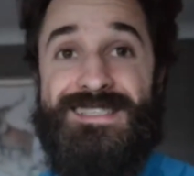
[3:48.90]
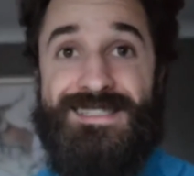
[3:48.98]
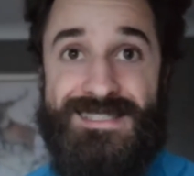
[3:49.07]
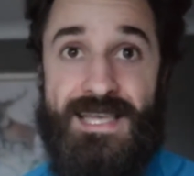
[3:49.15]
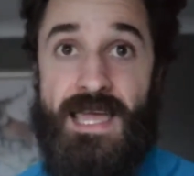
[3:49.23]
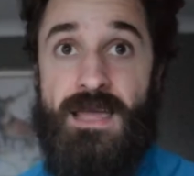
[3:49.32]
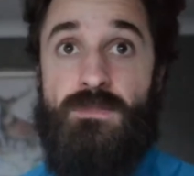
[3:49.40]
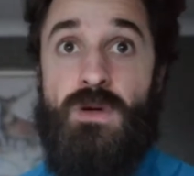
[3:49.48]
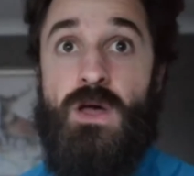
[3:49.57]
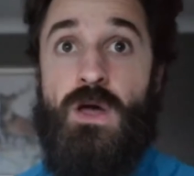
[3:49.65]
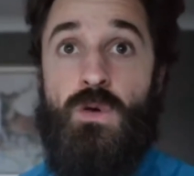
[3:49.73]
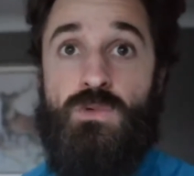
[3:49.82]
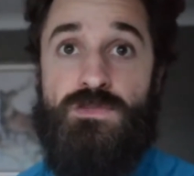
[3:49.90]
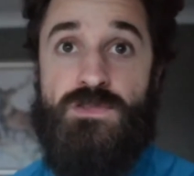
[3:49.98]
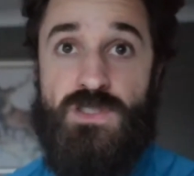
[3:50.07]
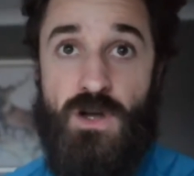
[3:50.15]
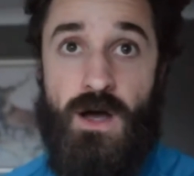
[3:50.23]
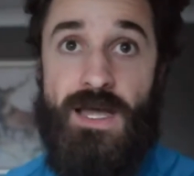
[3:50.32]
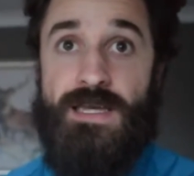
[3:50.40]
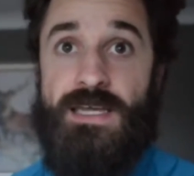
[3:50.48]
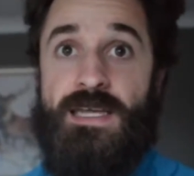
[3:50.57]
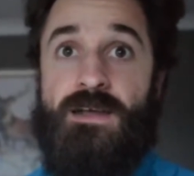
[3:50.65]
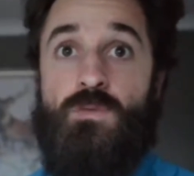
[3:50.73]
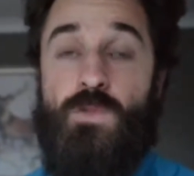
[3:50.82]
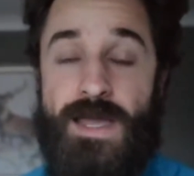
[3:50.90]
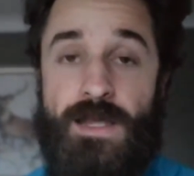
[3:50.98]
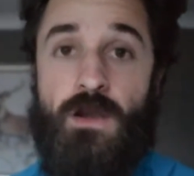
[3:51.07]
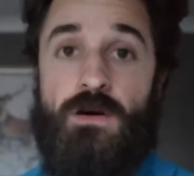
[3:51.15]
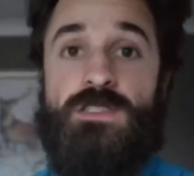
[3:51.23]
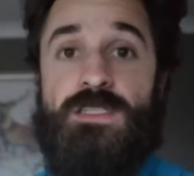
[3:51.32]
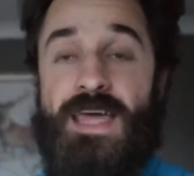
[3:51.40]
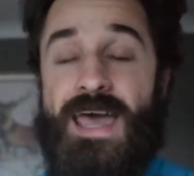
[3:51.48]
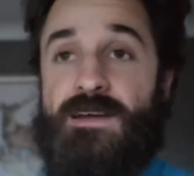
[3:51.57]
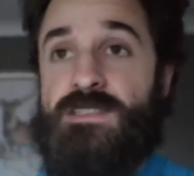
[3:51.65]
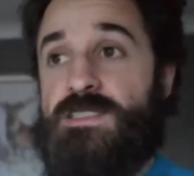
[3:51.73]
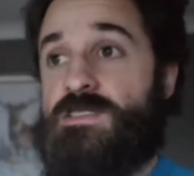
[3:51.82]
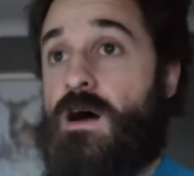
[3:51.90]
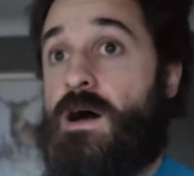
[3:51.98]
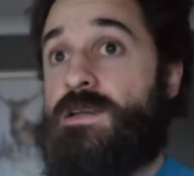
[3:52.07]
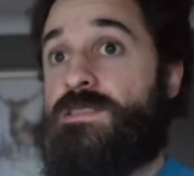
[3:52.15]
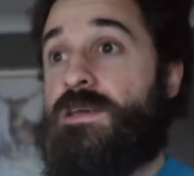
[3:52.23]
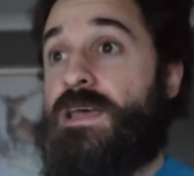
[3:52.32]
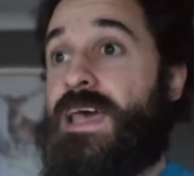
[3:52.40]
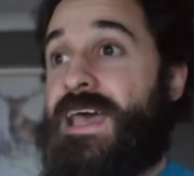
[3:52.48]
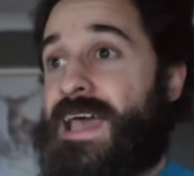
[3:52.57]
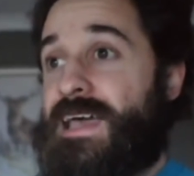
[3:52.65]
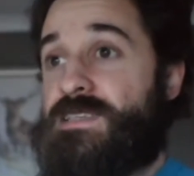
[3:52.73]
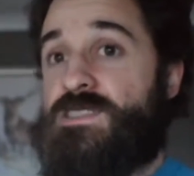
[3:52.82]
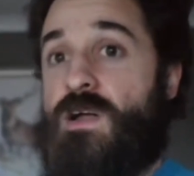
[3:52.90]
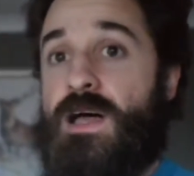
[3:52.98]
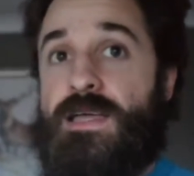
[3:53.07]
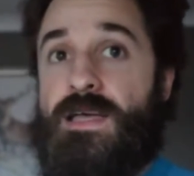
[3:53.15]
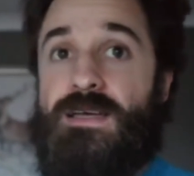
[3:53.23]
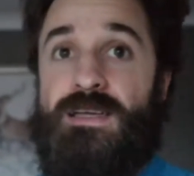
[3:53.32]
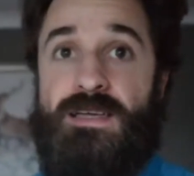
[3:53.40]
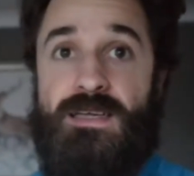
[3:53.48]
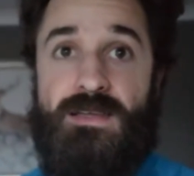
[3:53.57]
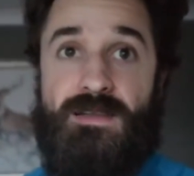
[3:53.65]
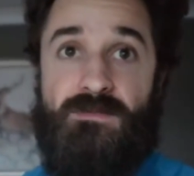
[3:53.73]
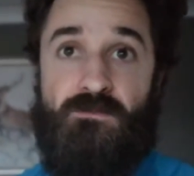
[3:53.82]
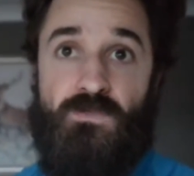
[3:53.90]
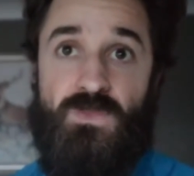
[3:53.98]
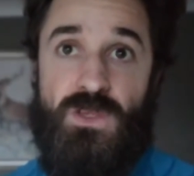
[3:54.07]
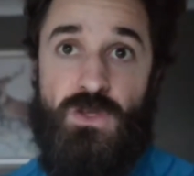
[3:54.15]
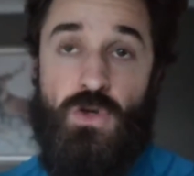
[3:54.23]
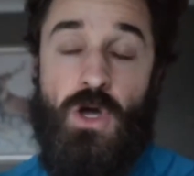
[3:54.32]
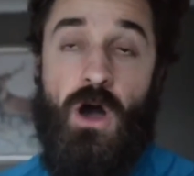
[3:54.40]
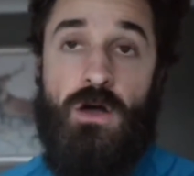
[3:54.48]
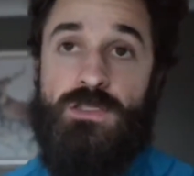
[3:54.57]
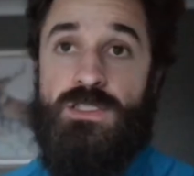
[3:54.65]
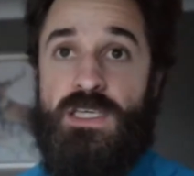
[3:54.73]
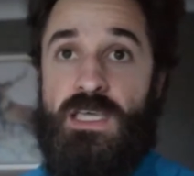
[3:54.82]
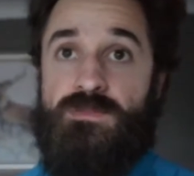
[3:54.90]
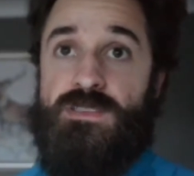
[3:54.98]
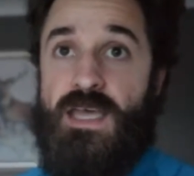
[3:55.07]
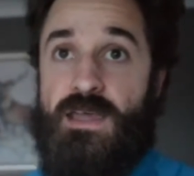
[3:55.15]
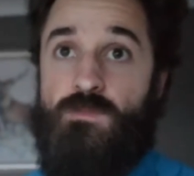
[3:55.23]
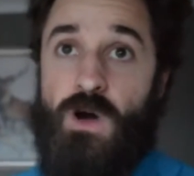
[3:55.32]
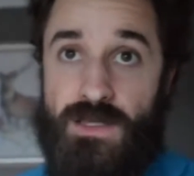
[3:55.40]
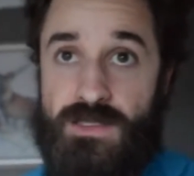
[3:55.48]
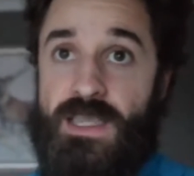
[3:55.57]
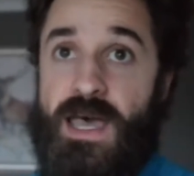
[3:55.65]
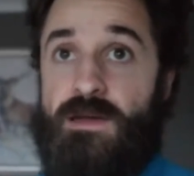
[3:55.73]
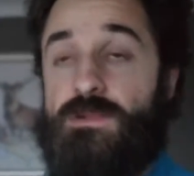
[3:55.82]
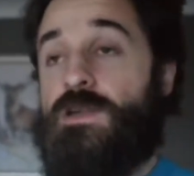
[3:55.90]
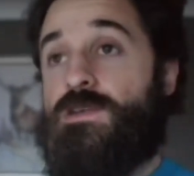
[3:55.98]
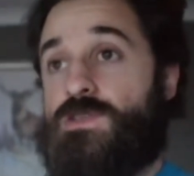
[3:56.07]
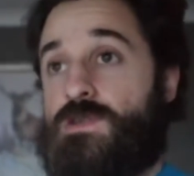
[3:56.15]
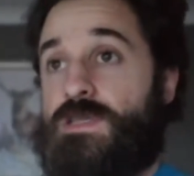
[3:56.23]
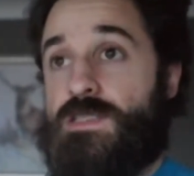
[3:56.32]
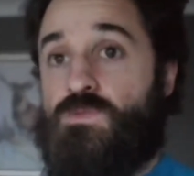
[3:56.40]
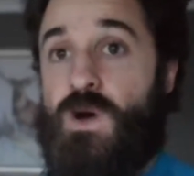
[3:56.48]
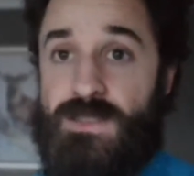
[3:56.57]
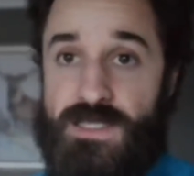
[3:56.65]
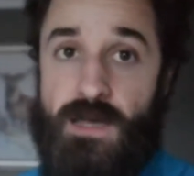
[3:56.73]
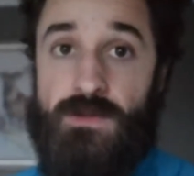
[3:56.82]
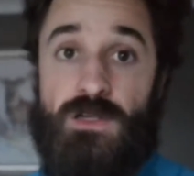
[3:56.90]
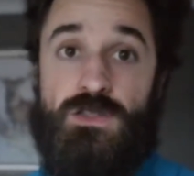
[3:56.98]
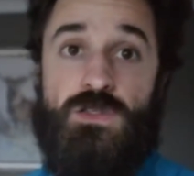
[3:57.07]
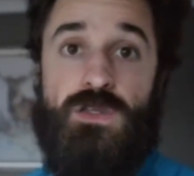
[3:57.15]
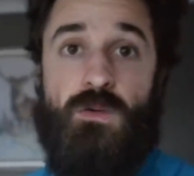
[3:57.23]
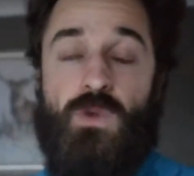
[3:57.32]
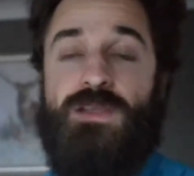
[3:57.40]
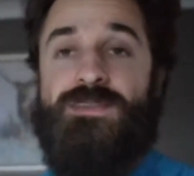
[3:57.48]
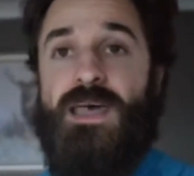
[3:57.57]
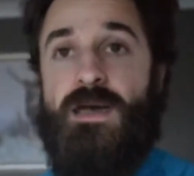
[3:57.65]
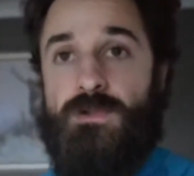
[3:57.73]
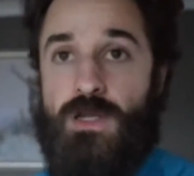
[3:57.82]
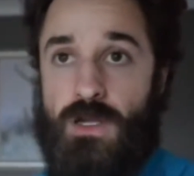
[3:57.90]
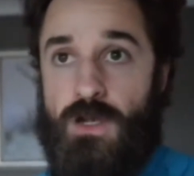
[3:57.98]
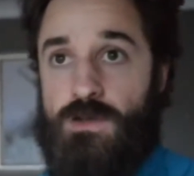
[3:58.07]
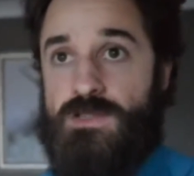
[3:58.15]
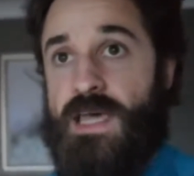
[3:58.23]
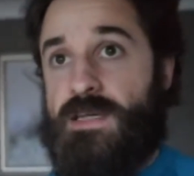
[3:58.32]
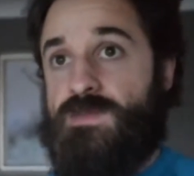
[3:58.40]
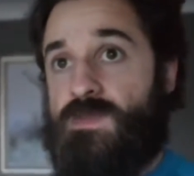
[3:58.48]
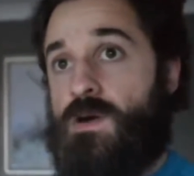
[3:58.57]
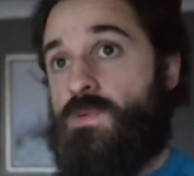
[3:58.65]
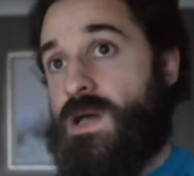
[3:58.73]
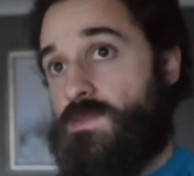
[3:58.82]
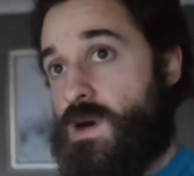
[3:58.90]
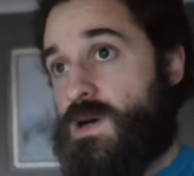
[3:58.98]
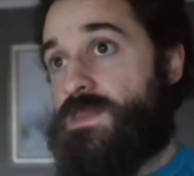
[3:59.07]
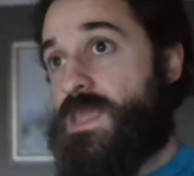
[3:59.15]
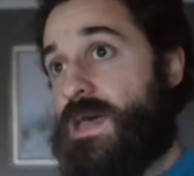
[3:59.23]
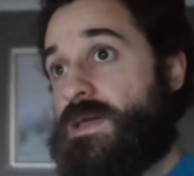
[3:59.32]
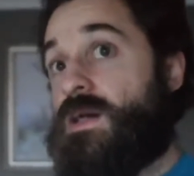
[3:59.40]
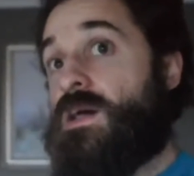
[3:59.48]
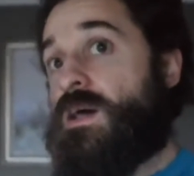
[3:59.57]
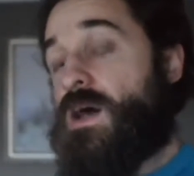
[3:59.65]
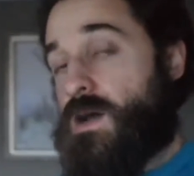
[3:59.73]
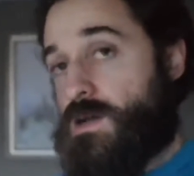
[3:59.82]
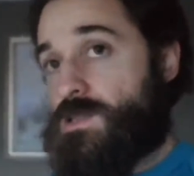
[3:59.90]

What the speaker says: same with dieting and weight loss and exercise. It's like, you can't just keep saying, one day I'm going to do this, one day I'm going to do that, one day I'm going to lose X amount of weight, one day I'm going